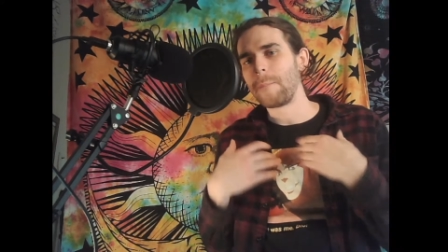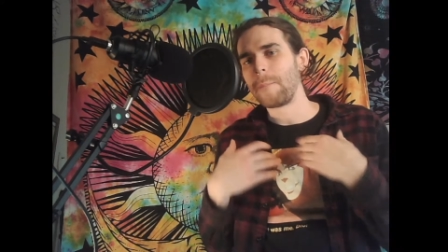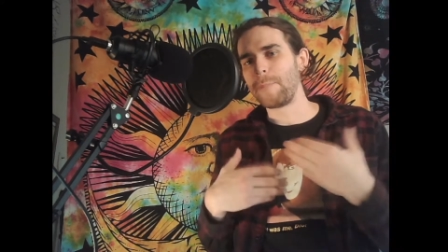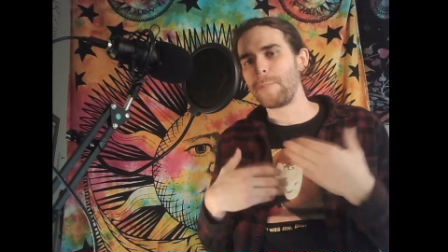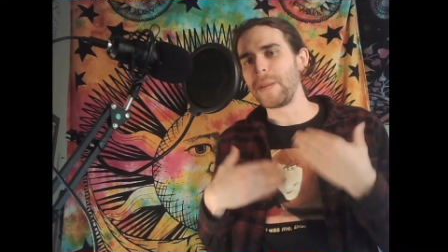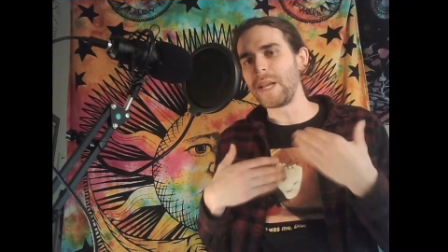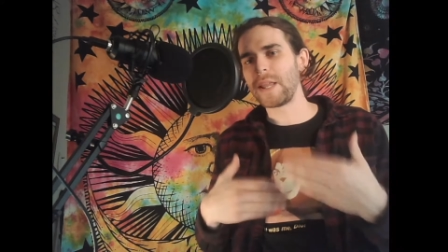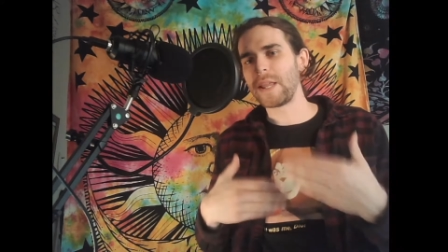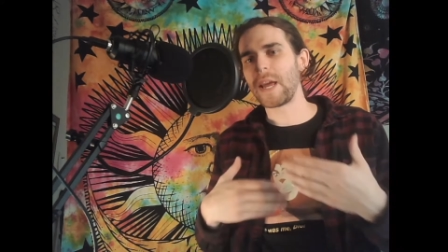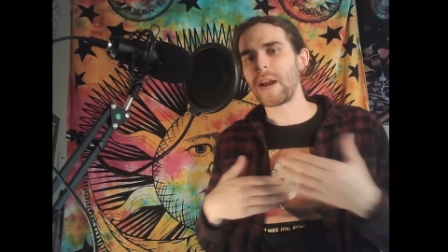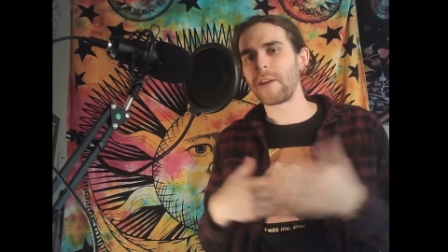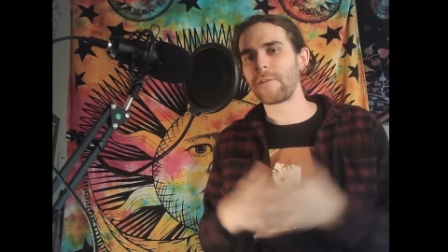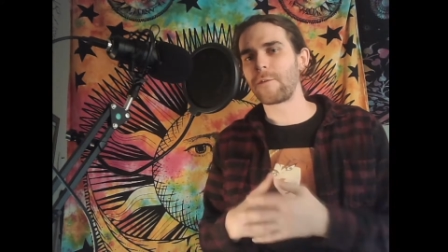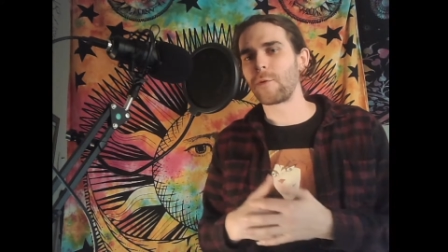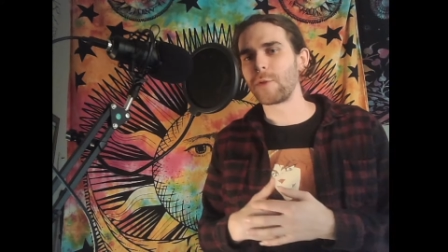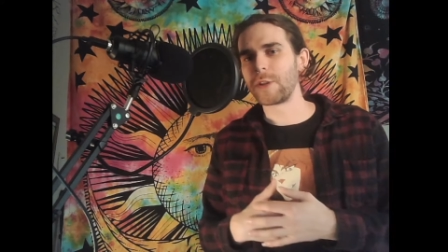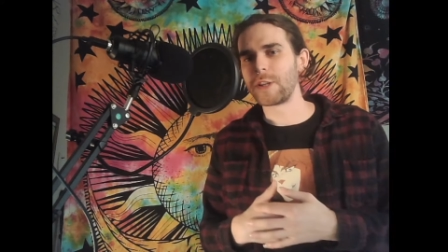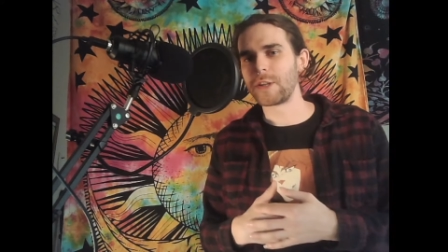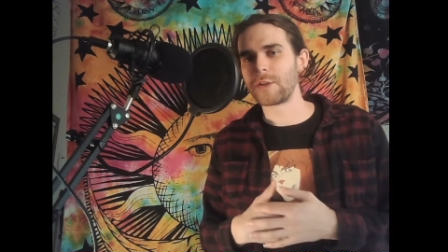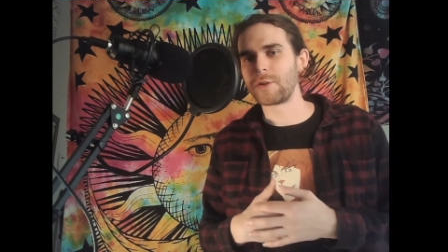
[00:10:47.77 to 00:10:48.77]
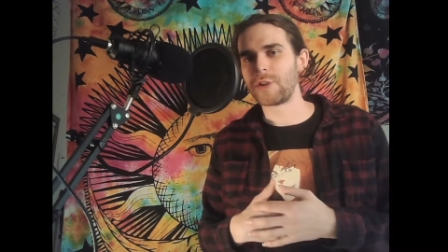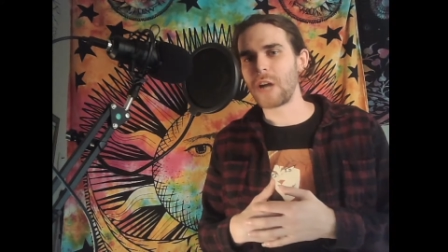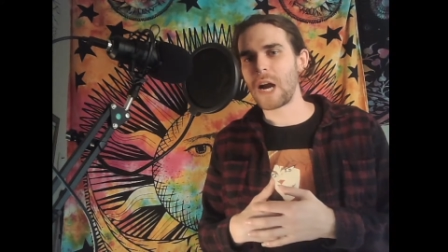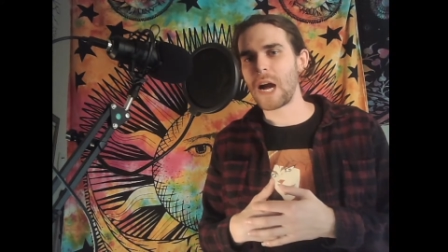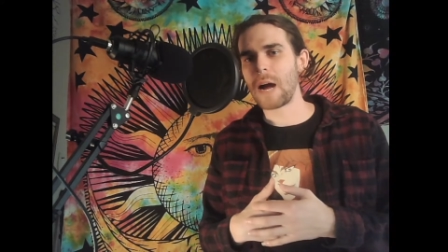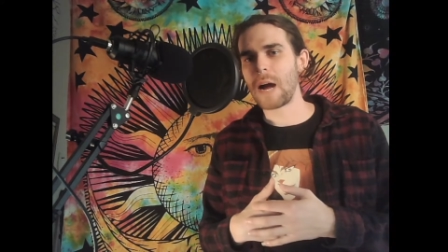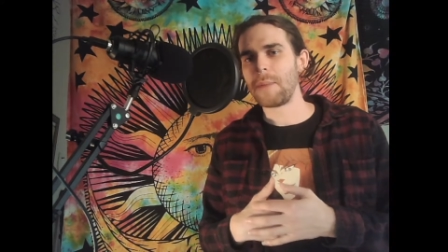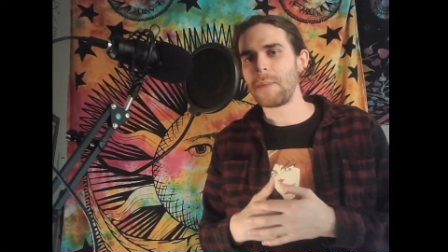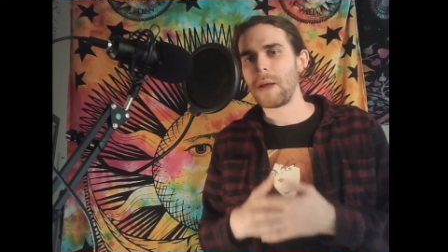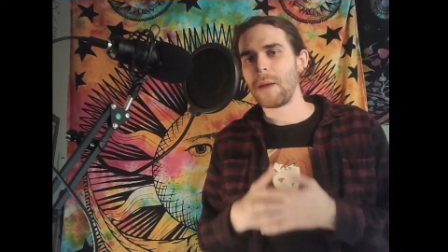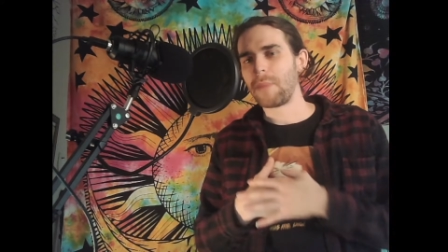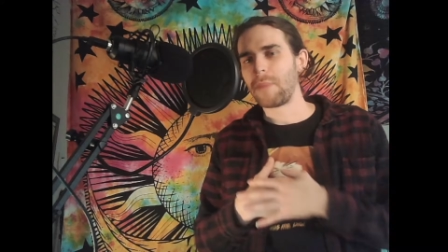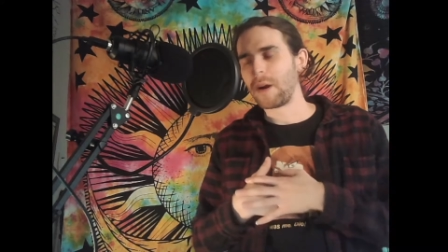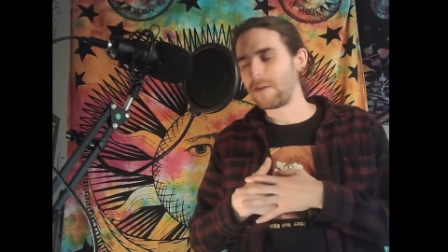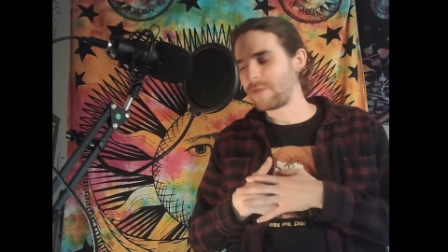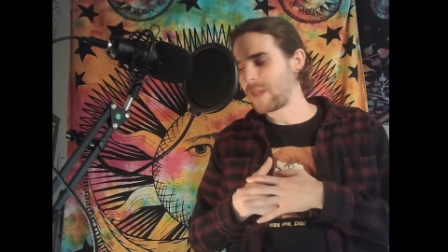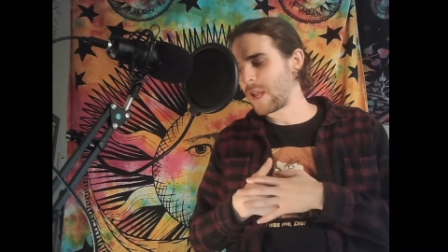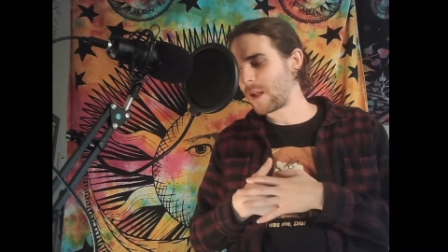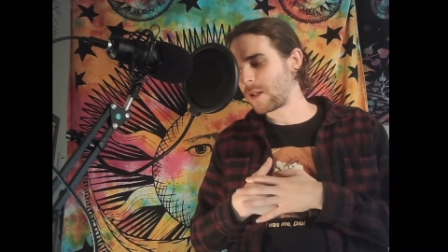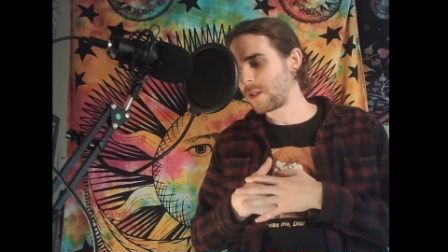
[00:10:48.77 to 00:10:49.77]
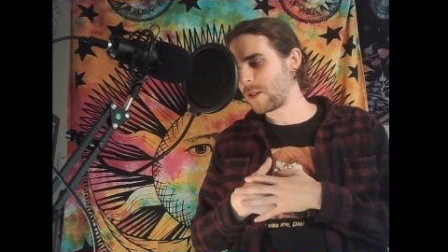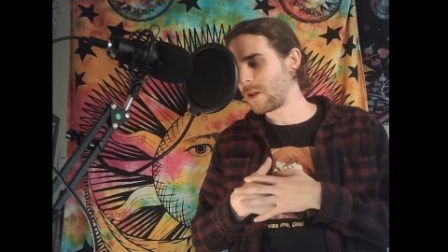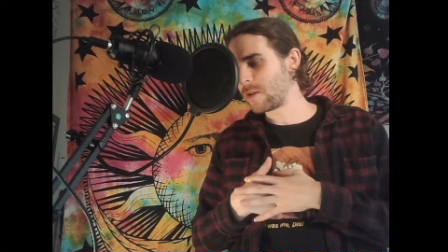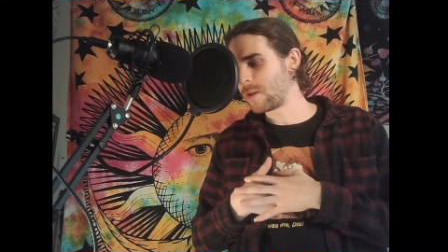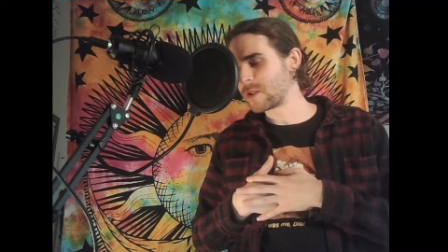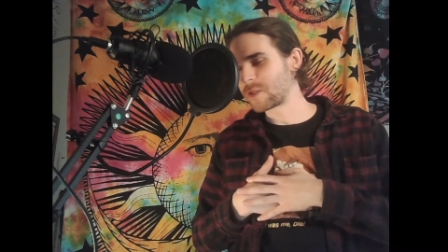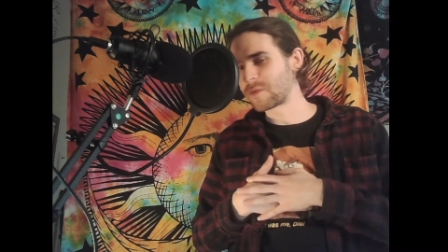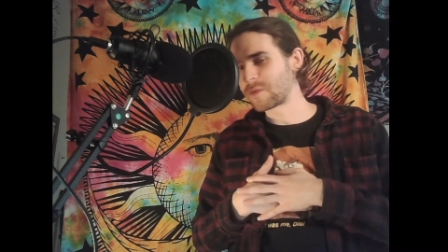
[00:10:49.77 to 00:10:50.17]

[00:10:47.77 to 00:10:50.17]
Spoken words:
be there for this job, but if they close